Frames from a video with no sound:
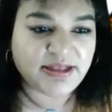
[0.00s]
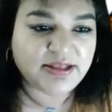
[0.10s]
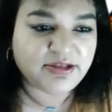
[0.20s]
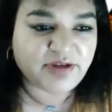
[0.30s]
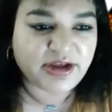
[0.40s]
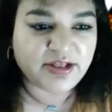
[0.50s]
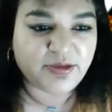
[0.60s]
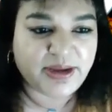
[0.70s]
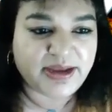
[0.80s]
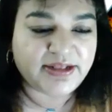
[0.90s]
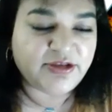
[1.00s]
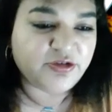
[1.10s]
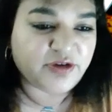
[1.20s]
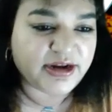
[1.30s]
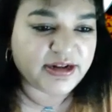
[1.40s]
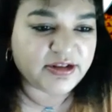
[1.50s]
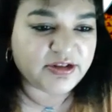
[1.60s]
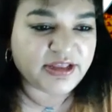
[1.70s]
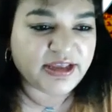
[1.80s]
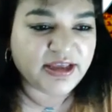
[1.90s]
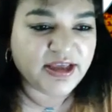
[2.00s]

the regular way and then you try another thing.